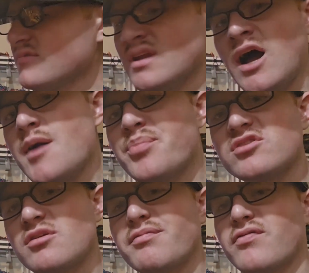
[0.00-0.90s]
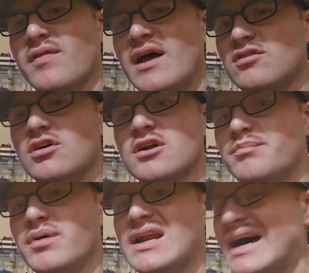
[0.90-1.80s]
I personally prefer that look,
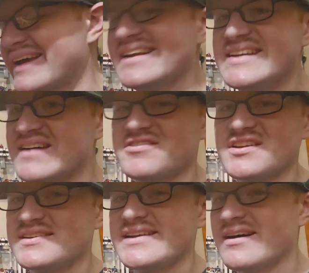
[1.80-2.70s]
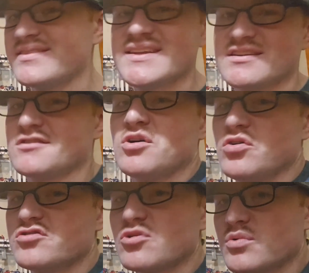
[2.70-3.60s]
but I can definitely see how this is
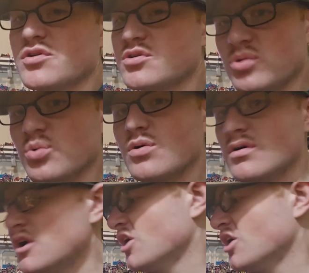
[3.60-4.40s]
also really cool.